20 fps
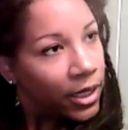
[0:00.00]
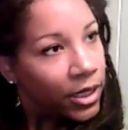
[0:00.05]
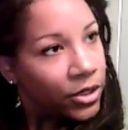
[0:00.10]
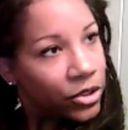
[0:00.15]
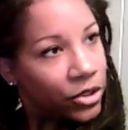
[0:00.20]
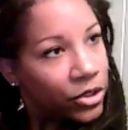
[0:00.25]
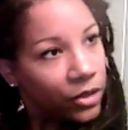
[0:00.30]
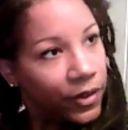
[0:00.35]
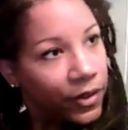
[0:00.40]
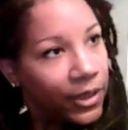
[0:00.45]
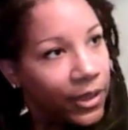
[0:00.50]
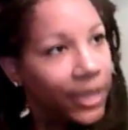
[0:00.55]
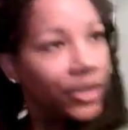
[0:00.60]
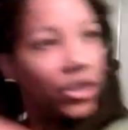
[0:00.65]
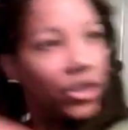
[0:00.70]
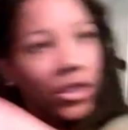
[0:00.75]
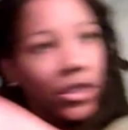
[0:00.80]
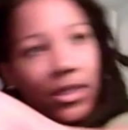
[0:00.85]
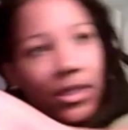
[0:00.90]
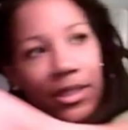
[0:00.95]
So then I
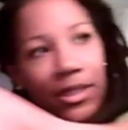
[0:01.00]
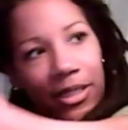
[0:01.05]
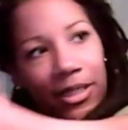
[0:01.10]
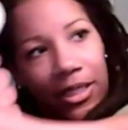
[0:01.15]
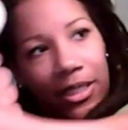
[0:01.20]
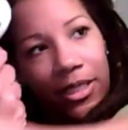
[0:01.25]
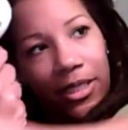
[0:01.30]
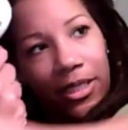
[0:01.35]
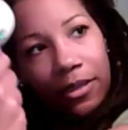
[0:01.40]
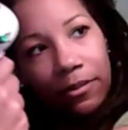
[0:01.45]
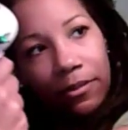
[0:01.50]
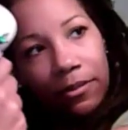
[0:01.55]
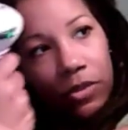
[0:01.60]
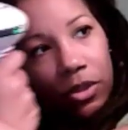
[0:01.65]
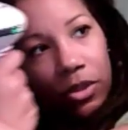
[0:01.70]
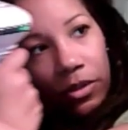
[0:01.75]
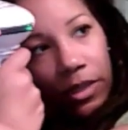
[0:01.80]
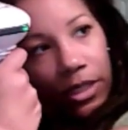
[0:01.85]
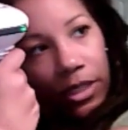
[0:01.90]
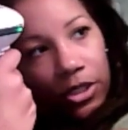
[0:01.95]
just steam.
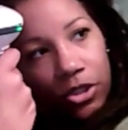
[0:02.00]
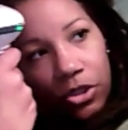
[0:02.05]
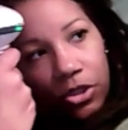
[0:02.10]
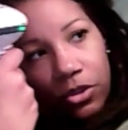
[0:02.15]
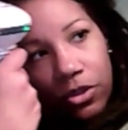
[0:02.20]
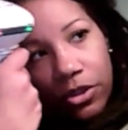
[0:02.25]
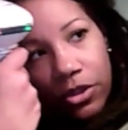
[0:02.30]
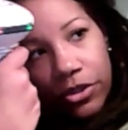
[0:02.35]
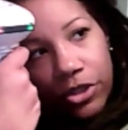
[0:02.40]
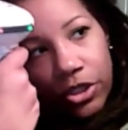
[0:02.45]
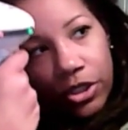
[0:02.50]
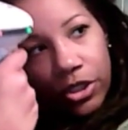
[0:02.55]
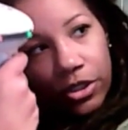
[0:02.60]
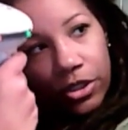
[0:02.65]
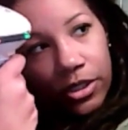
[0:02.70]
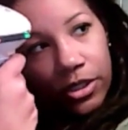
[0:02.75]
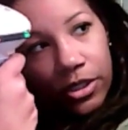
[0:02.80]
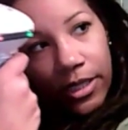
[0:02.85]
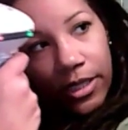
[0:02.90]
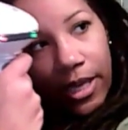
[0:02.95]
Don't get it too close to your
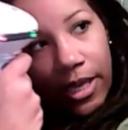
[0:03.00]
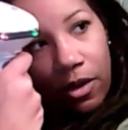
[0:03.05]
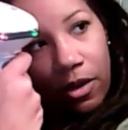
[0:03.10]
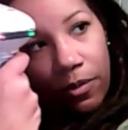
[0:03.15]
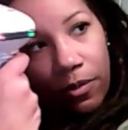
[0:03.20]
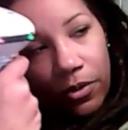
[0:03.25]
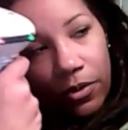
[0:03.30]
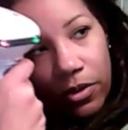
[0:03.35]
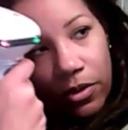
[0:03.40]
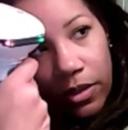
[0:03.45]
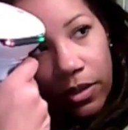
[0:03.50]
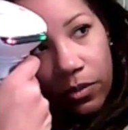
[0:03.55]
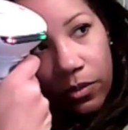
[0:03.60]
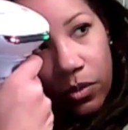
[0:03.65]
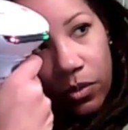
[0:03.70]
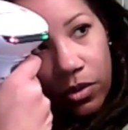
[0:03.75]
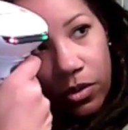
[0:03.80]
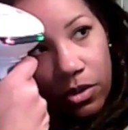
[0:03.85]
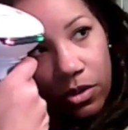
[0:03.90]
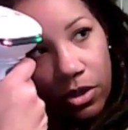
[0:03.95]
scalp or it
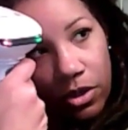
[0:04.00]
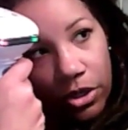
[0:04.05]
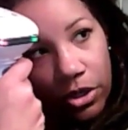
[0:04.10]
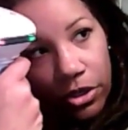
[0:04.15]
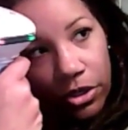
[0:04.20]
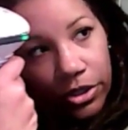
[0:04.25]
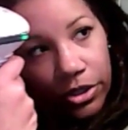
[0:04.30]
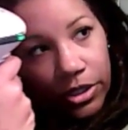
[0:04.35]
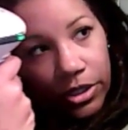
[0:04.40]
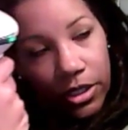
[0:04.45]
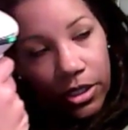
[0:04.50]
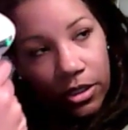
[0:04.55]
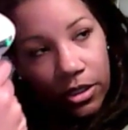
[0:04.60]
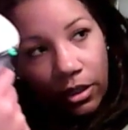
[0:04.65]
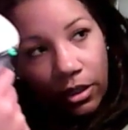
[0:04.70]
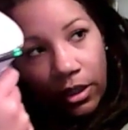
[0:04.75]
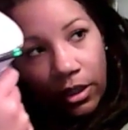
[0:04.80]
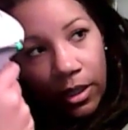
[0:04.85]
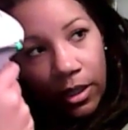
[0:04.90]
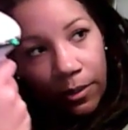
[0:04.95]
will hurt.
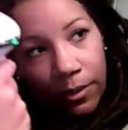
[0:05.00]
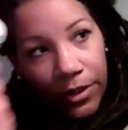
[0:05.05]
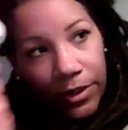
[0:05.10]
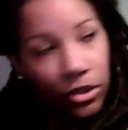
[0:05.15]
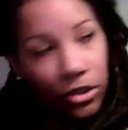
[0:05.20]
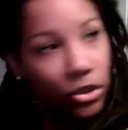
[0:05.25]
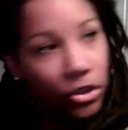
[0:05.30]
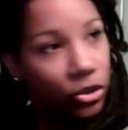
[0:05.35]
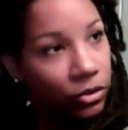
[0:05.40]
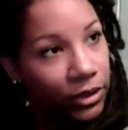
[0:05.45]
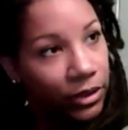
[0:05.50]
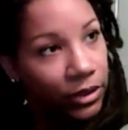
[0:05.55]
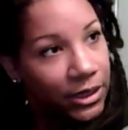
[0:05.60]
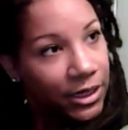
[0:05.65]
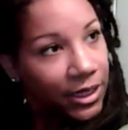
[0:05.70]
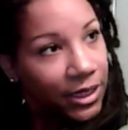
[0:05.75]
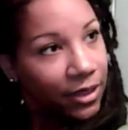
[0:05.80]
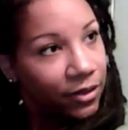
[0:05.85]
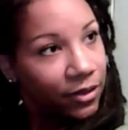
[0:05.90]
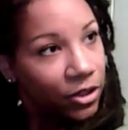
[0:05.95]
But you do need to
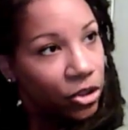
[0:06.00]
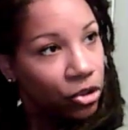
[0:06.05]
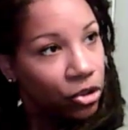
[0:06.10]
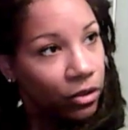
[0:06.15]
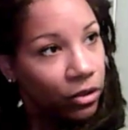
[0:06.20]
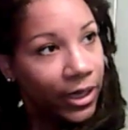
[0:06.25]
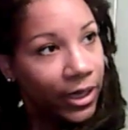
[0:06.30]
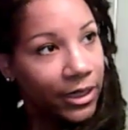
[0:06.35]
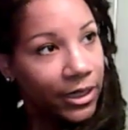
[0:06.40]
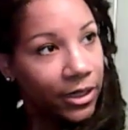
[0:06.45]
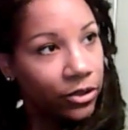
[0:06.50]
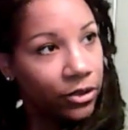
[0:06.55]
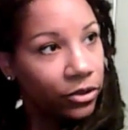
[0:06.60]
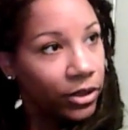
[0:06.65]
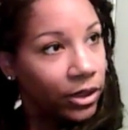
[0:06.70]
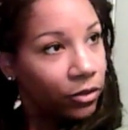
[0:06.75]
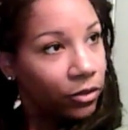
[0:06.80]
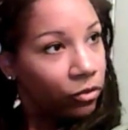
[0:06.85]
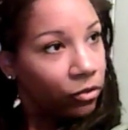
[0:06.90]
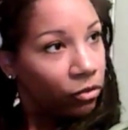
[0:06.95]
get the dread
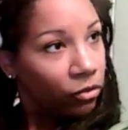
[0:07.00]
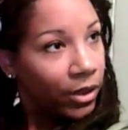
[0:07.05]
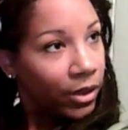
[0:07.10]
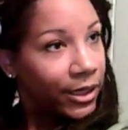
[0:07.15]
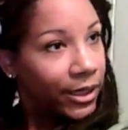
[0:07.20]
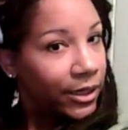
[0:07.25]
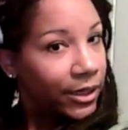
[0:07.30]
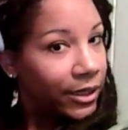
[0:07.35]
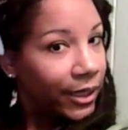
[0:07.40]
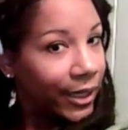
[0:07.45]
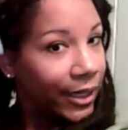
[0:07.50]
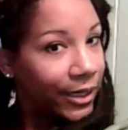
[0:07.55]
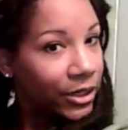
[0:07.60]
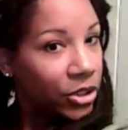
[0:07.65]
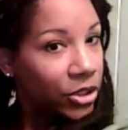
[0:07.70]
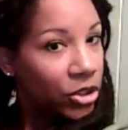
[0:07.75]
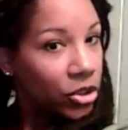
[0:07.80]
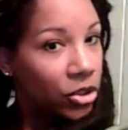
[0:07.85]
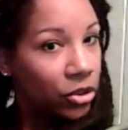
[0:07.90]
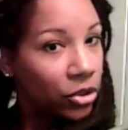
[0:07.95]
literally right
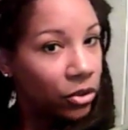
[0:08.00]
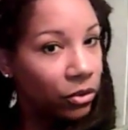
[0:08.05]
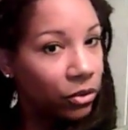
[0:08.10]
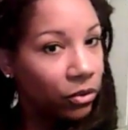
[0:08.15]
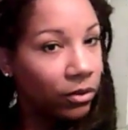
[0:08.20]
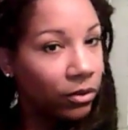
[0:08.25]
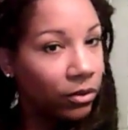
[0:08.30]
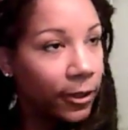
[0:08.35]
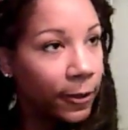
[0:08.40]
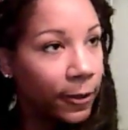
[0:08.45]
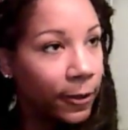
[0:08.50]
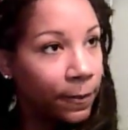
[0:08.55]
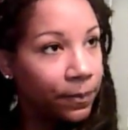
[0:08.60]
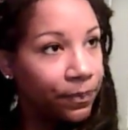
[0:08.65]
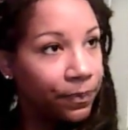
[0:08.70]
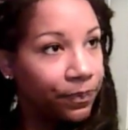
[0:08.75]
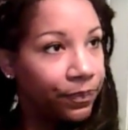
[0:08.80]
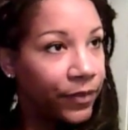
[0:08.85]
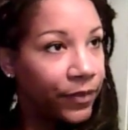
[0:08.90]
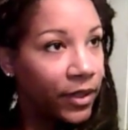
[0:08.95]
next to
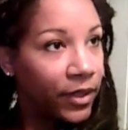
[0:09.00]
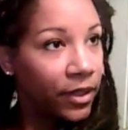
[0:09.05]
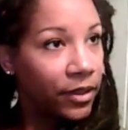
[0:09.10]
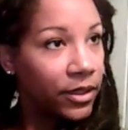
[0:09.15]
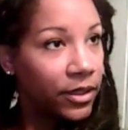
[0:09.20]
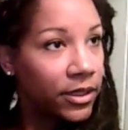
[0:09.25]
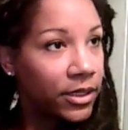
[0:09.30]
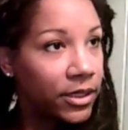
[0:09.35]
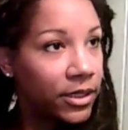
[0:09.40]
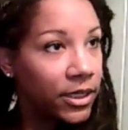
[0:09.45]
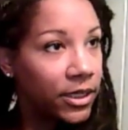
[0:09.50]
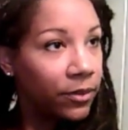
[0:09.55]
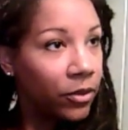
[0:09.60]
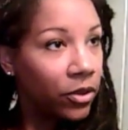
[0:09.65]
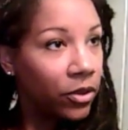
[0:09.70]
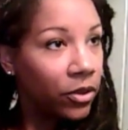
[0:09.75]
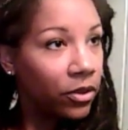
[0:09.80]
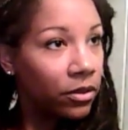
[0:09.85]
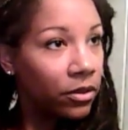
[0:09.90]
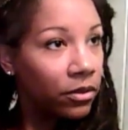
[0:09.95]
the
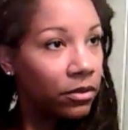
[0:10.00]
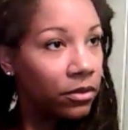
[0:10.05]
steamer.